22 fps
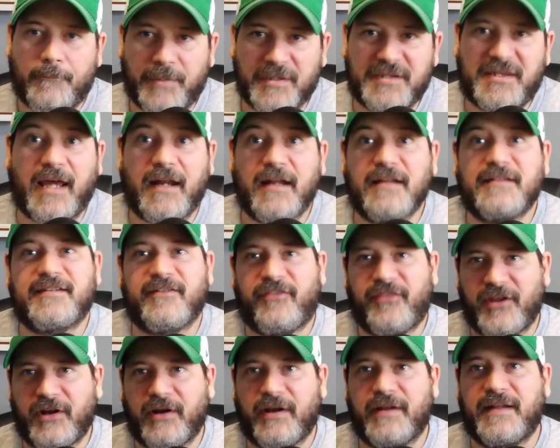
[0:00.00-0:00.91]
But that is a
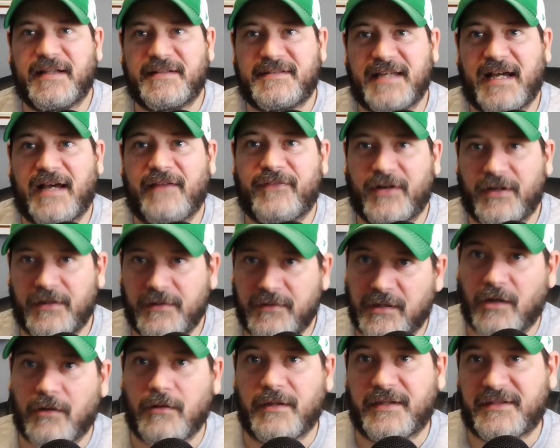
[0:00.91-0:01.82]
theory that's out there. And
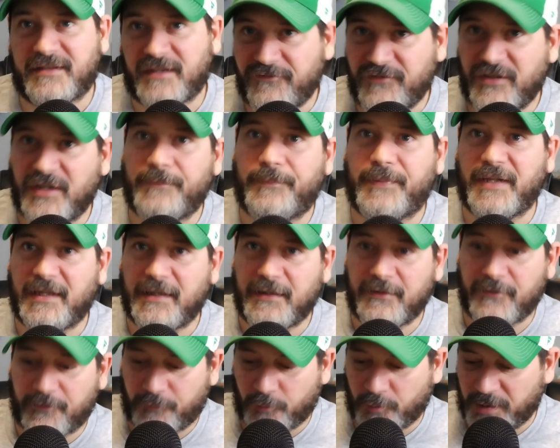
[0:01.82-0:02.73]
you go look at the
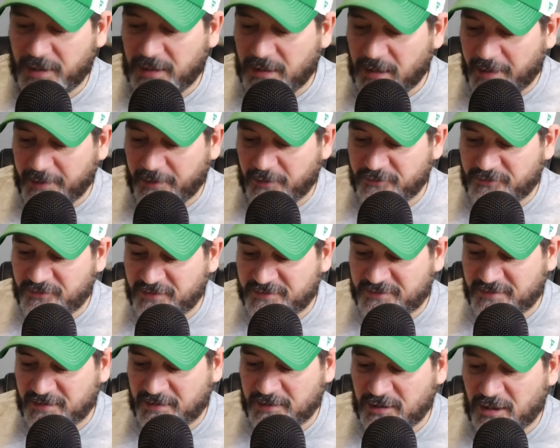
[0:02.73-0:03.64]
VP of the 49ers.
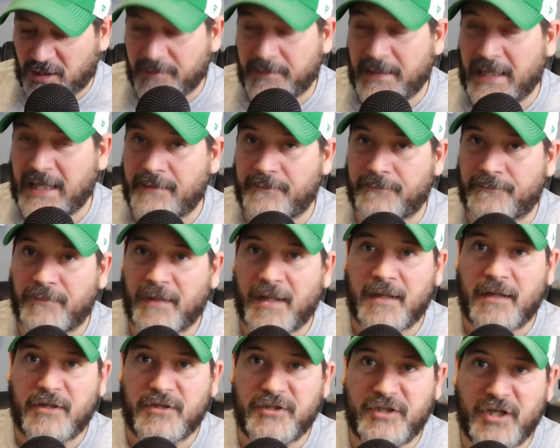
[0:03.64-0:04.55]
It's a young
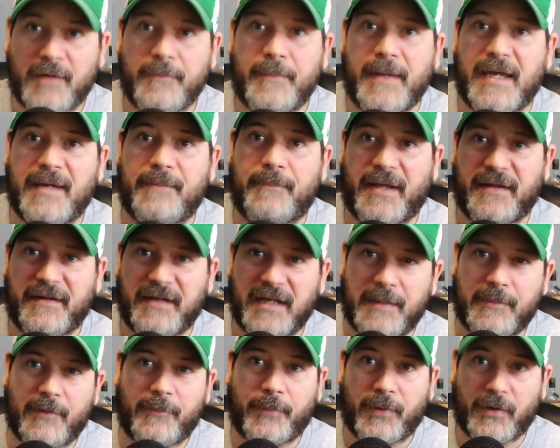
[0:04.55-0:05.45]
man by the
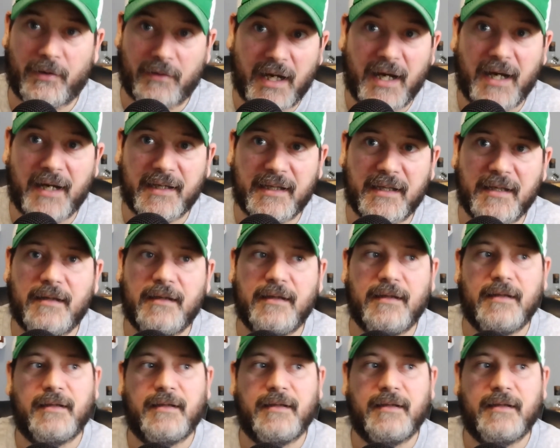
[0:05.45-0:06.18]
name of Parag.